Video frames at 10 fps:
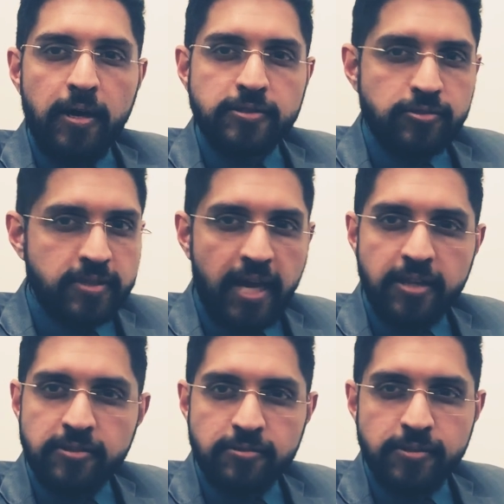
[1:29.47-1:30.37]
So
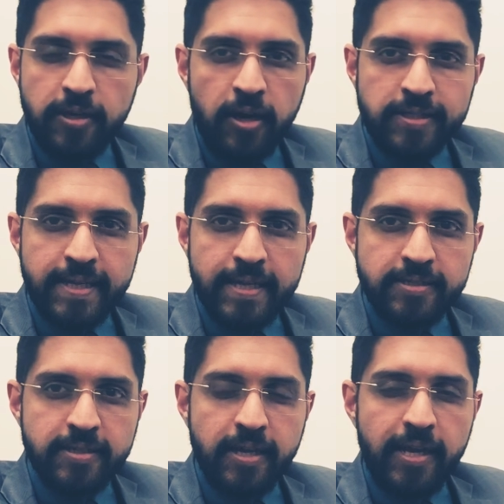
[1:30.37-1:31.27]
scan through the
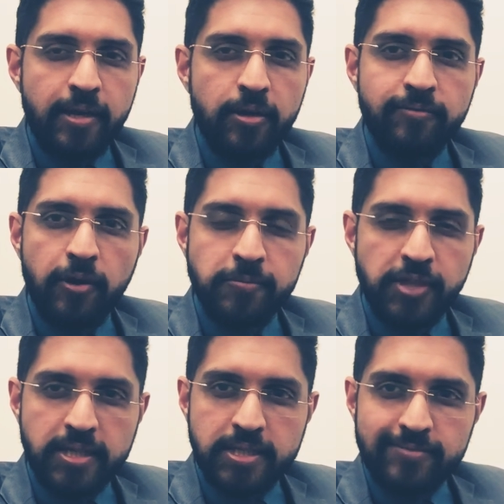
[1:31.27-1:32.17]
content and look for
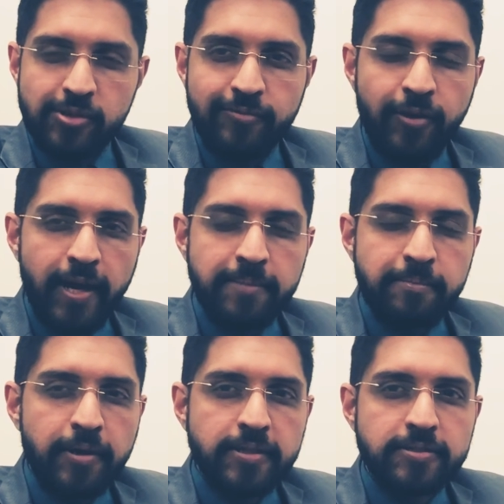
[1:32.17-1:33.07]
objectives, look for
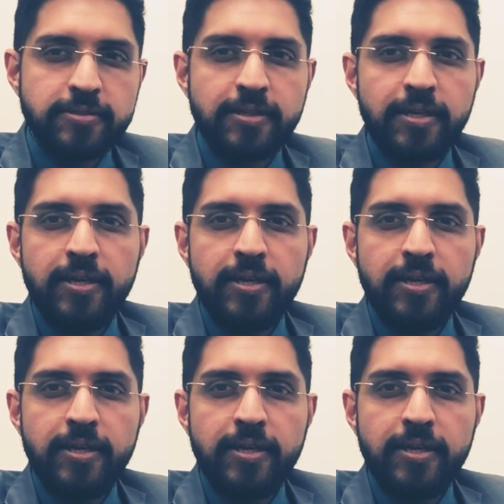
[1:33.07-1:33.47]
endpoints.